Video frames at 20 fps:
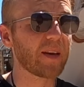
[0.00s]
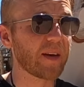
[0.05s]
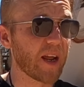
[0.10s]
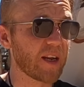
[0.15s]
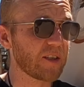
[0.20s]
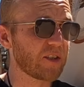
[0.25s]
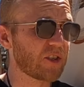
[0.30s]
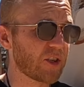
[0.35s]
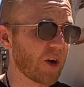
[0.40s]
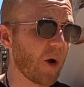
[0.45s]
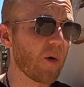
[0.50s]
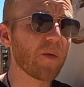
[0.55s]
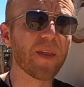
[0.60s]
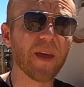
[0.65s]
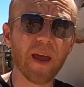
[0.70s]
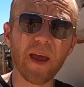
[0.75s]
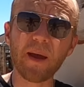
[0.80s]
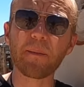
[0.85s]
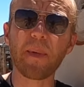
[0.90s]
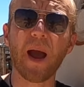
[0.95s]
and show
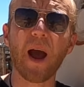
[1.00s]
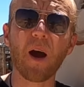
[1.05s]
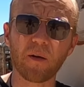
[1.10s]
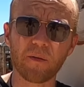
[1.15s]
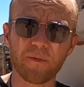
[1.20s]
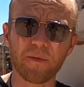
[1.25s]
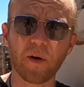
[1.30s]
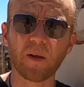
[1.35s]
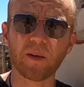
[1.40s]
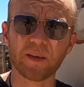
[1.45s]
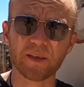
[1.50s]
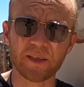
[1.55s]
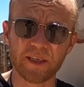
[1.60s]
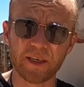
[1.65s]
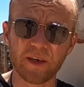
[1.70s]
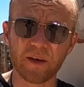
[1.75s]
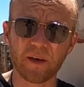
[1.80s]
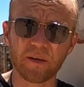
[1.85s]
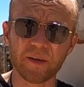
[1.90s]
them how to volunteer,